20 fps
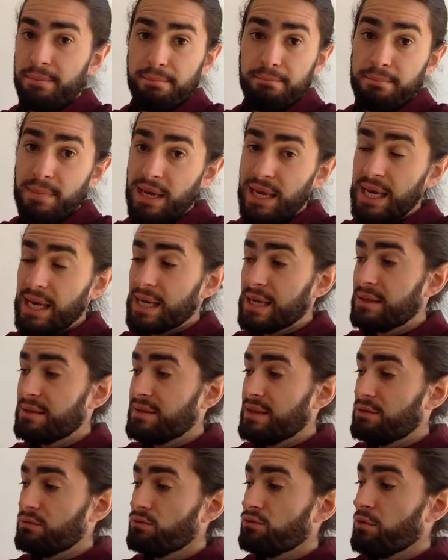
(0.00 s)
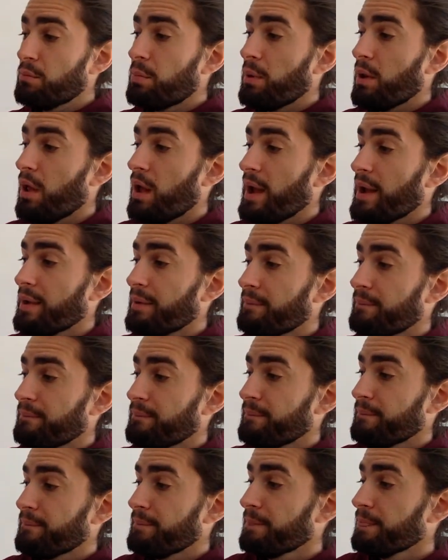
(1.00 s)
Minik didn't reply.
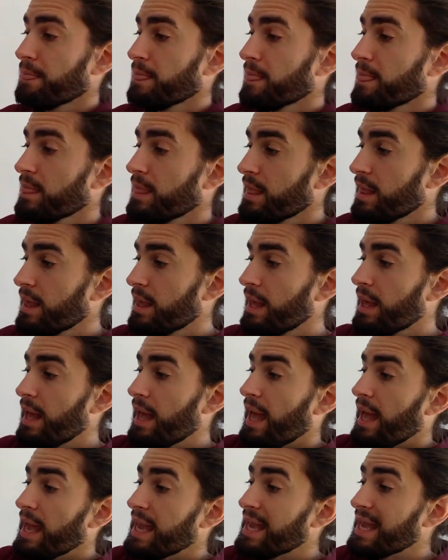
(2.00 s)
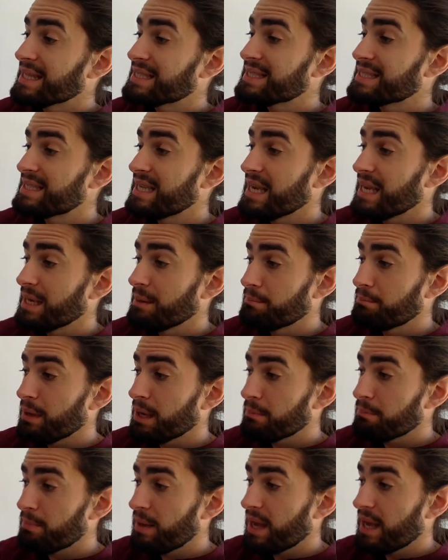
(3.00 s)
He had seen
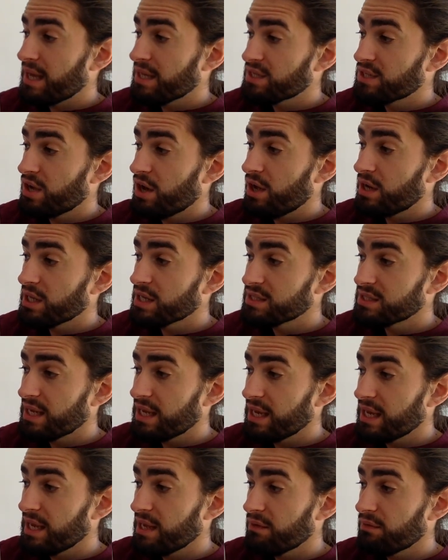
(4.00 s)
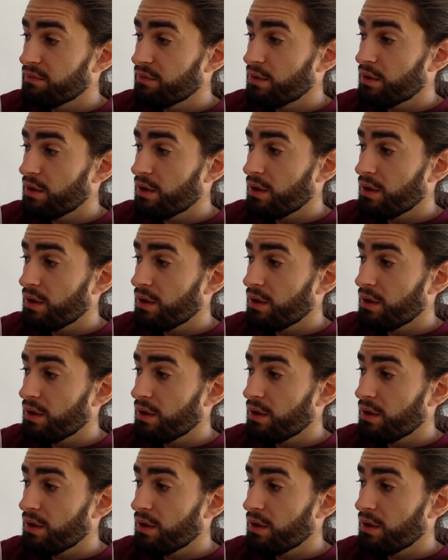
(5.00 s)
Big Bear turning to leave.